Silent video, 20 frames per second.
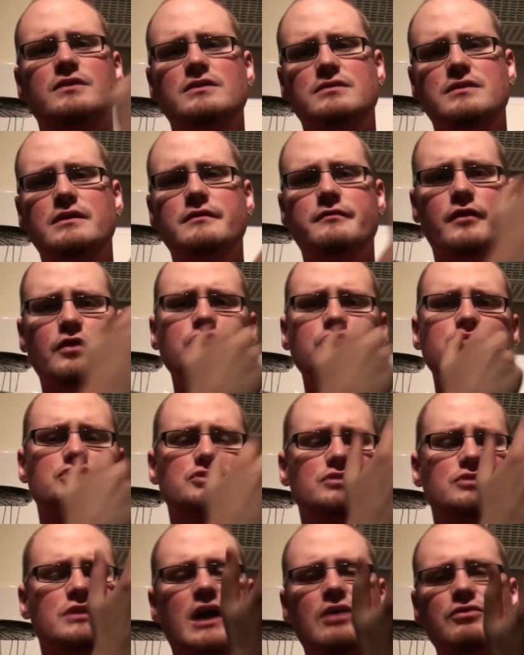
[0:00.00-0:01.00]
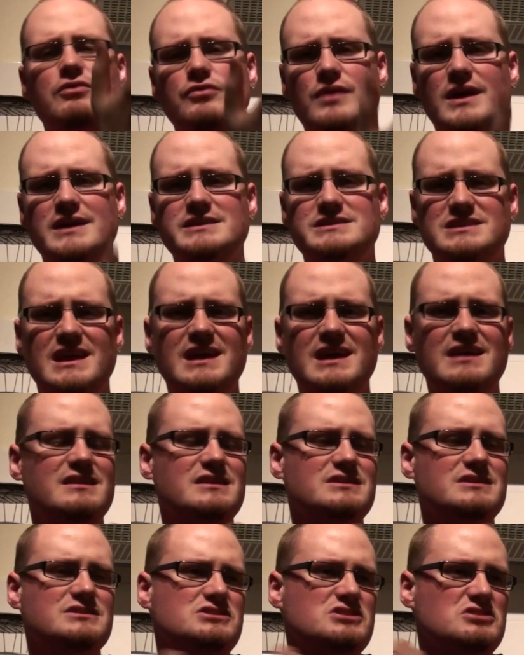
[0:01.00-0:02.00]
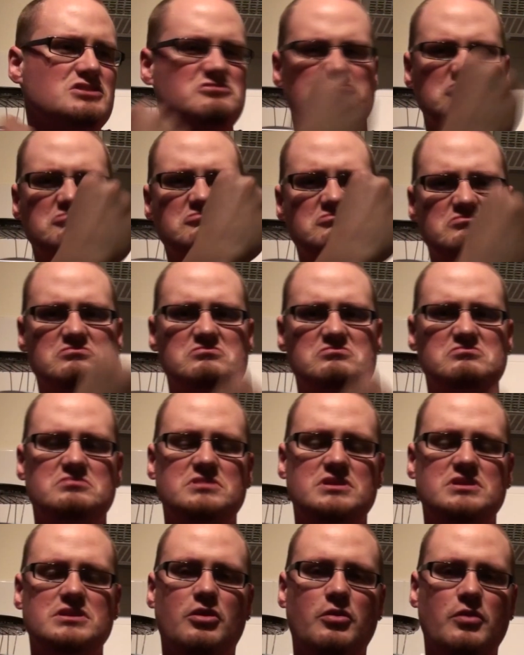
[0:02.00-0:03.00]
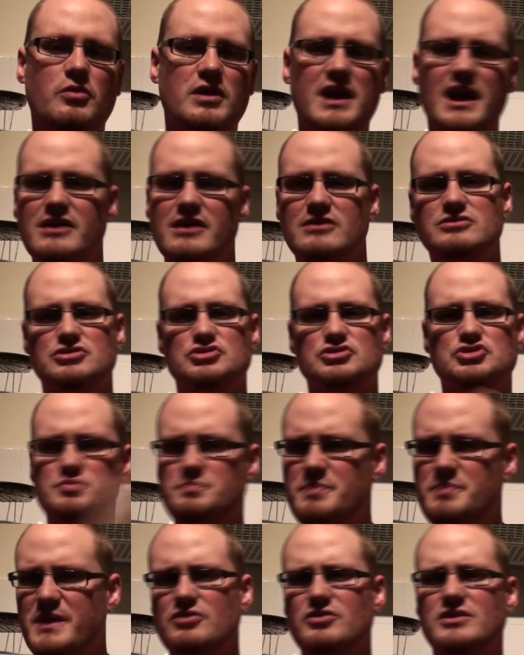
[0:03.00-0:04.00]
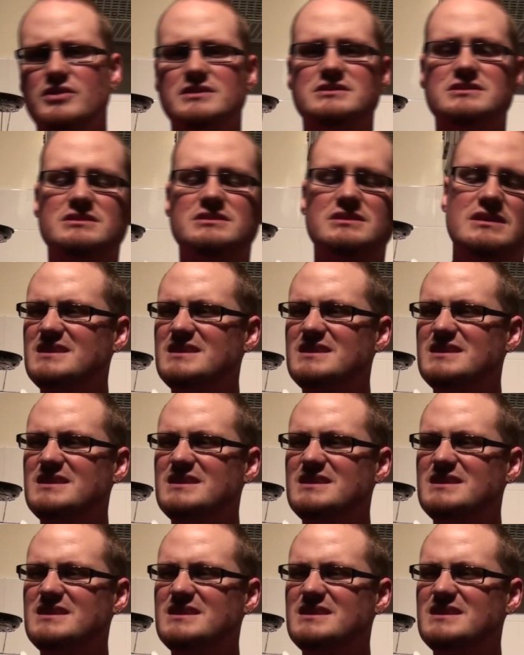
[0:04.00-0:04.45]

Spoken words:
devotion. How do I say this? You know, character, spirits.